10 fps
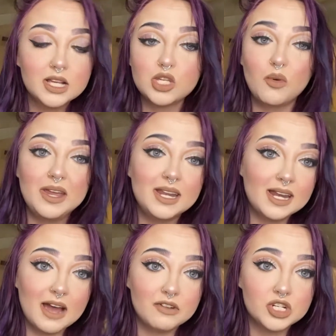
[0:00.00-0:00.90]
So he
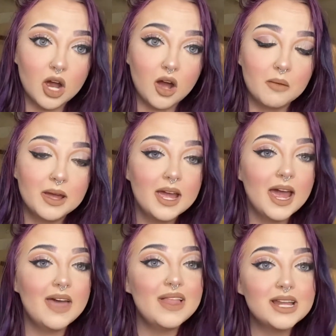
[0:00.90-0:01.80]
didn't have a job.
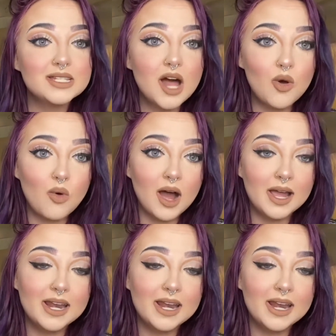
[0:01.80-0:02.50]
And that is not why.